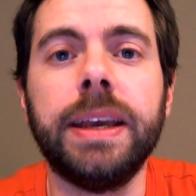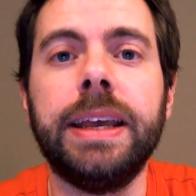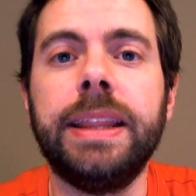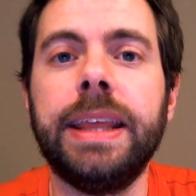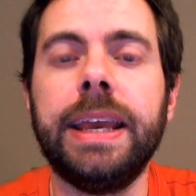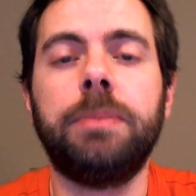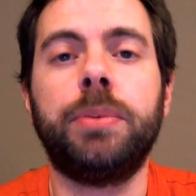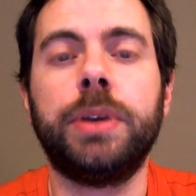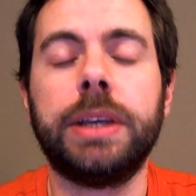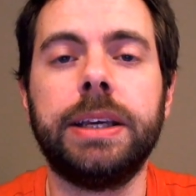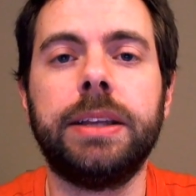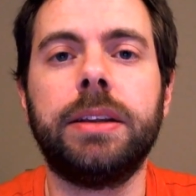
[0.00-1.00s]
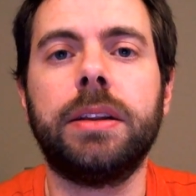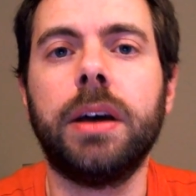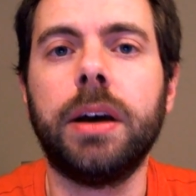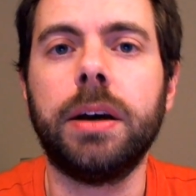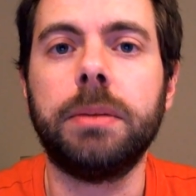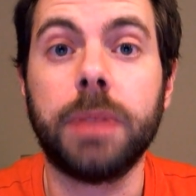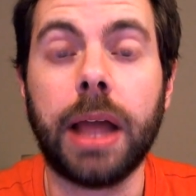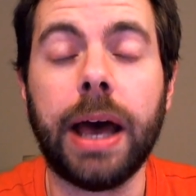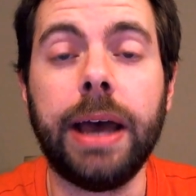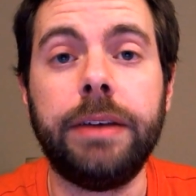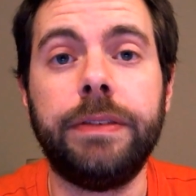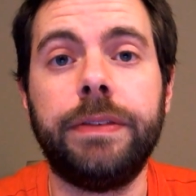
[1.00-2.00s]
and they bring in um,
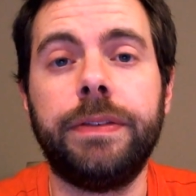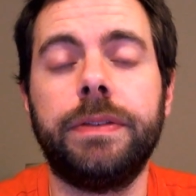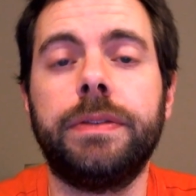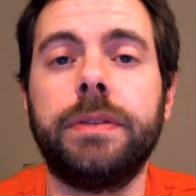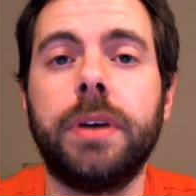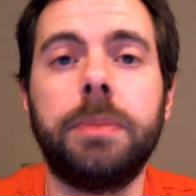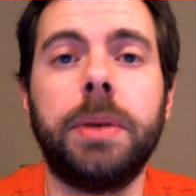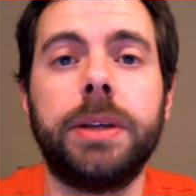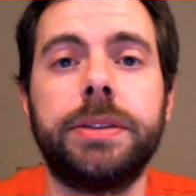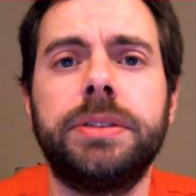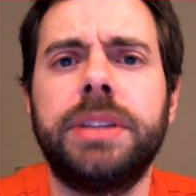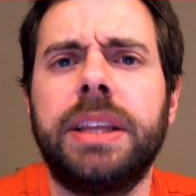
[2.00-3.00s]
live uh, buzzers.